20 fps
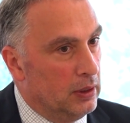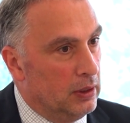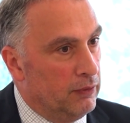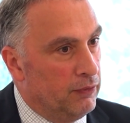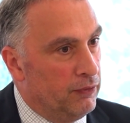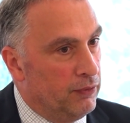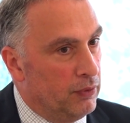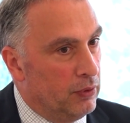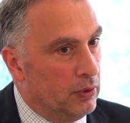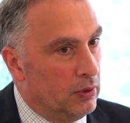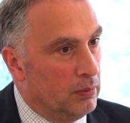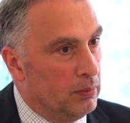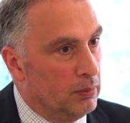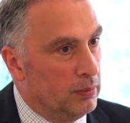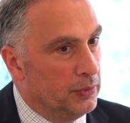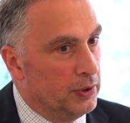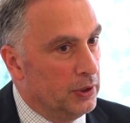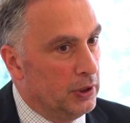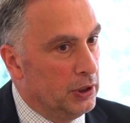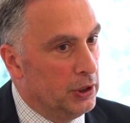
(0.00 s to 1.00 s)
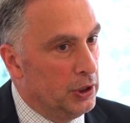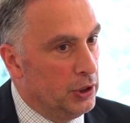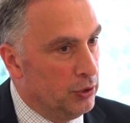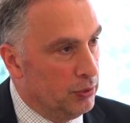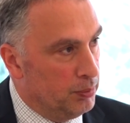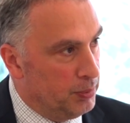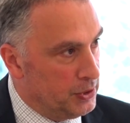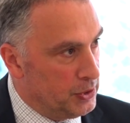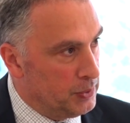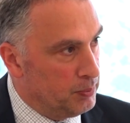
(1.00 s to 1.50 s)
from the
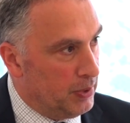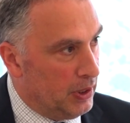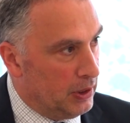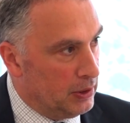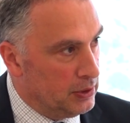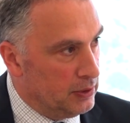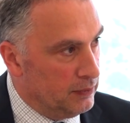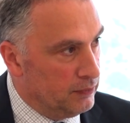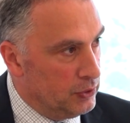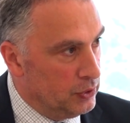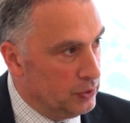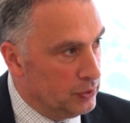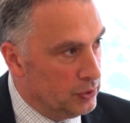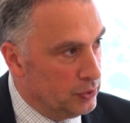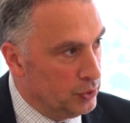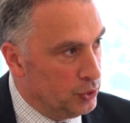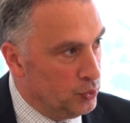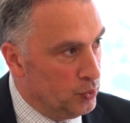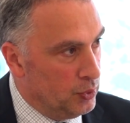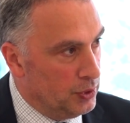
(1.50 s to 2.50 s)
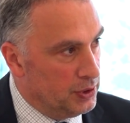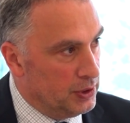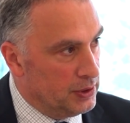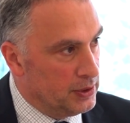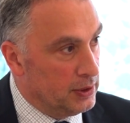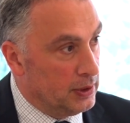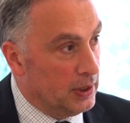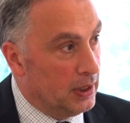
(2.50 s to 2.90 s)
EU perspective due to Georgia's